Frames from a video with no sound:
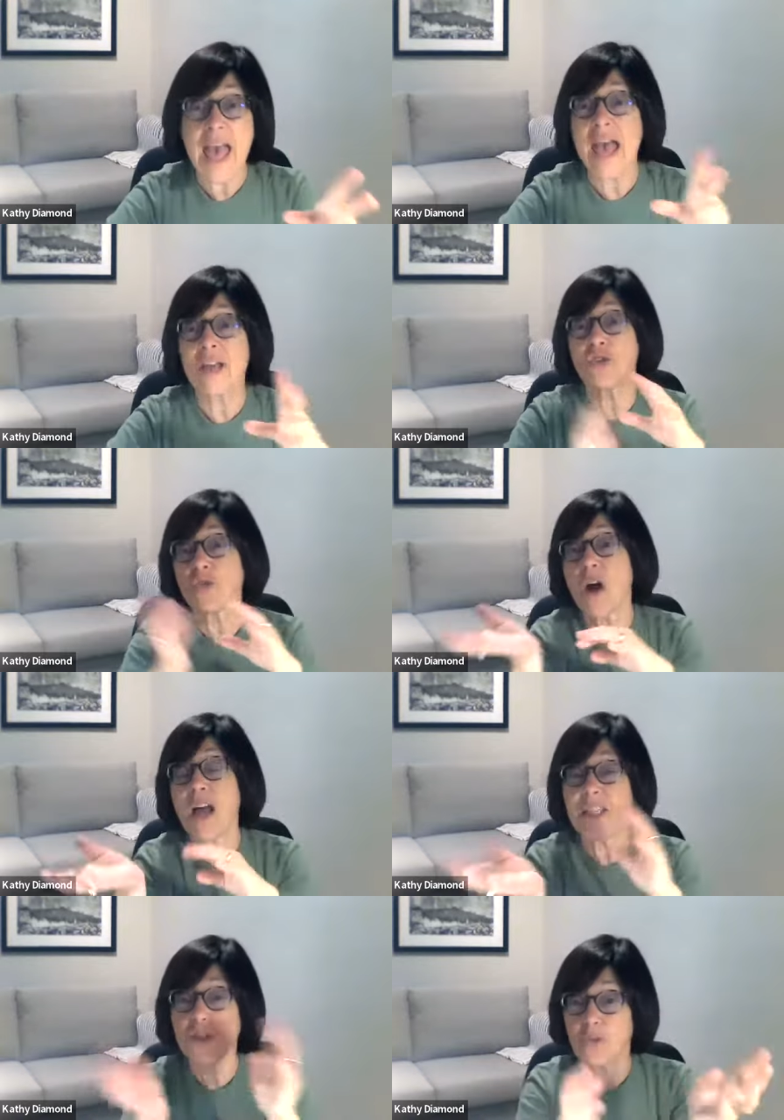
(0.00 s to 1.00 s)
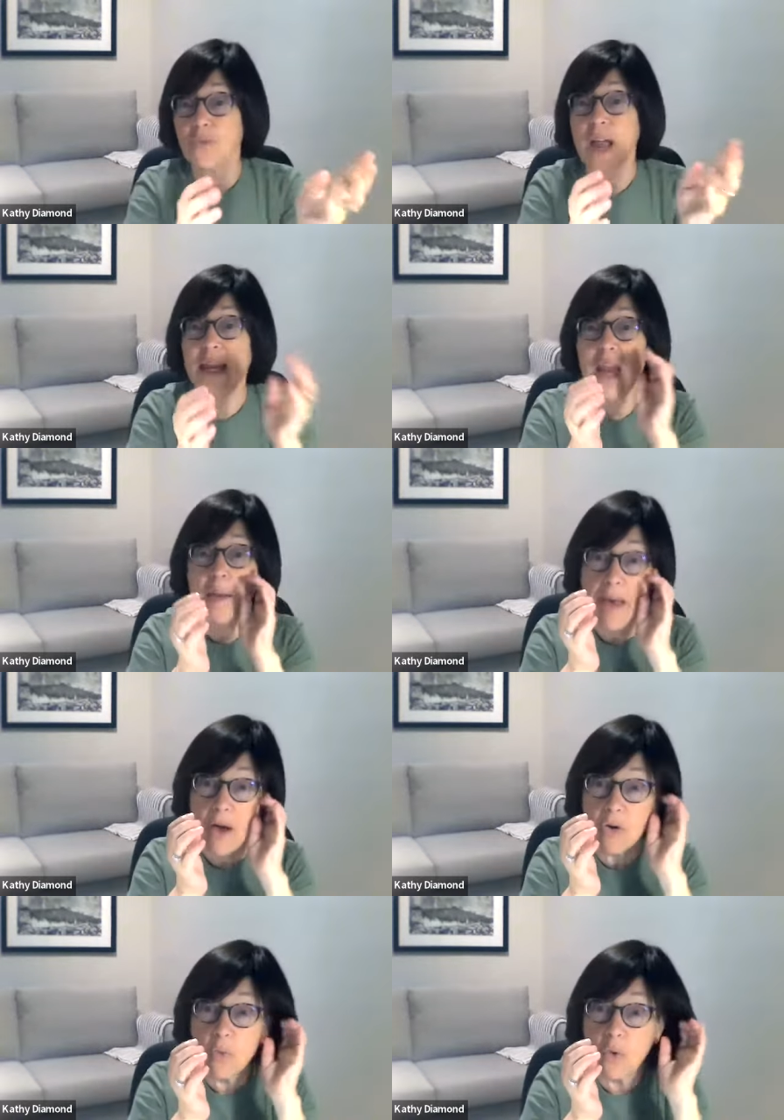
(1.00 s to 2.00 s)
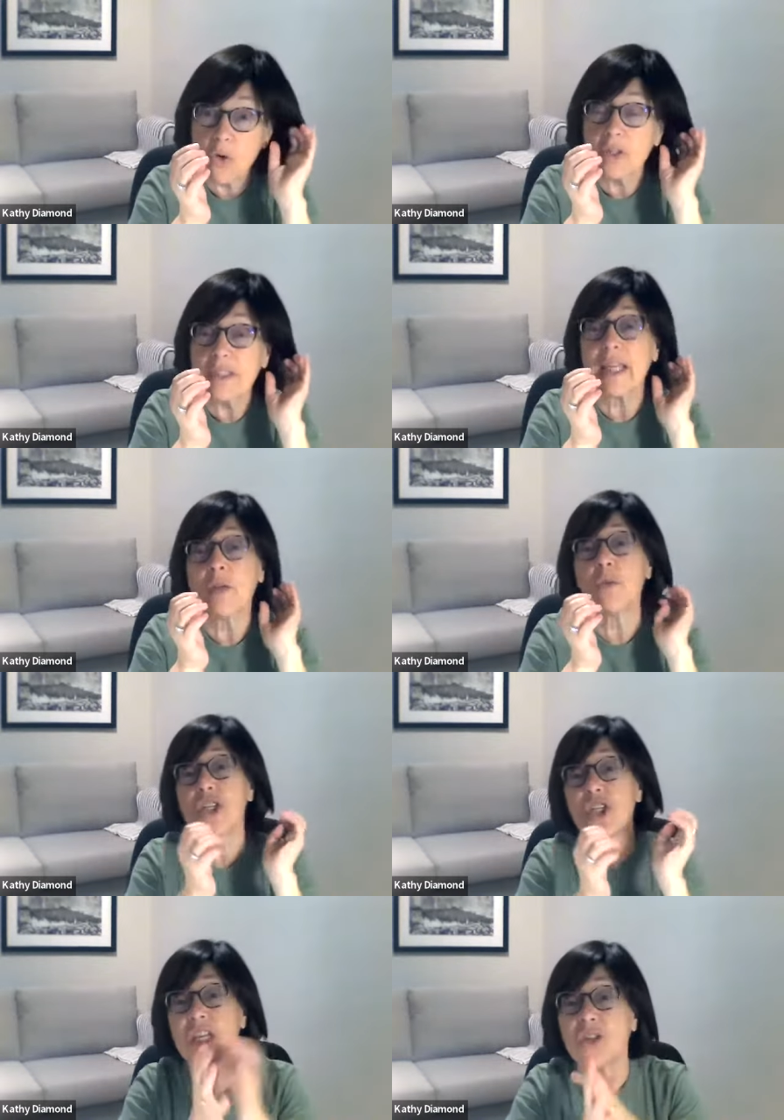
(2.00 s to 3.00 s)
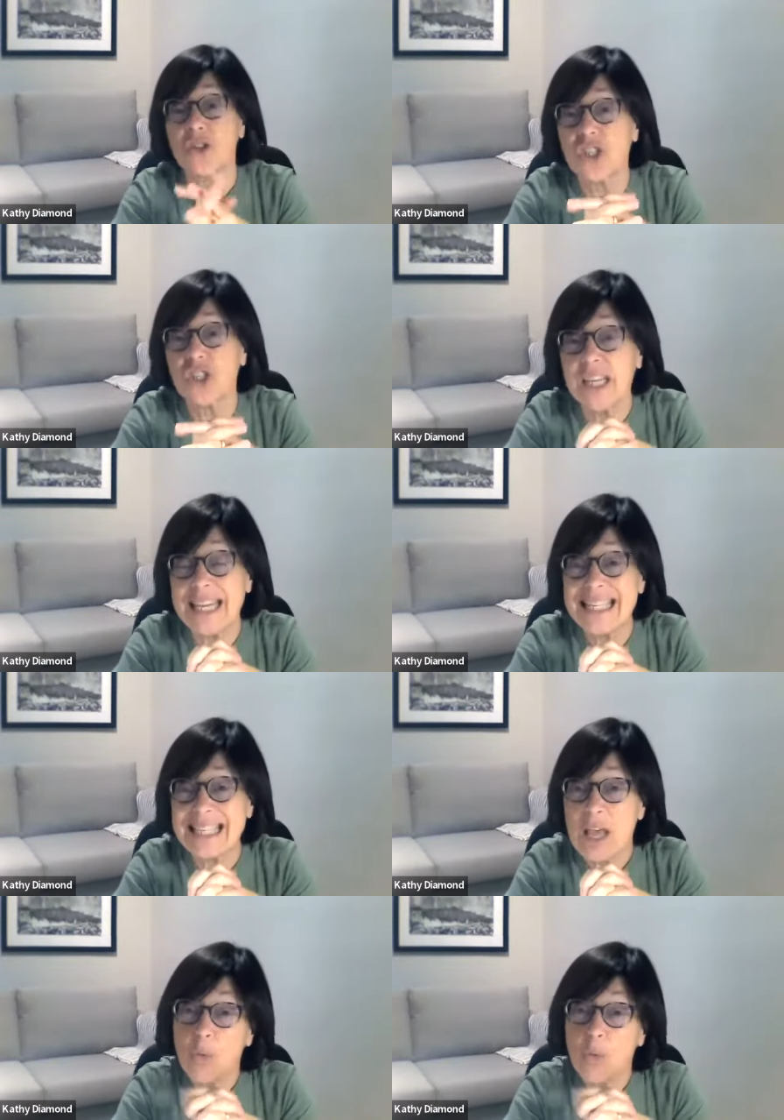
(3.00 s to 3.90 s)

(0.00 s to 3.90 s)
and tried to write about a world in which he or she is,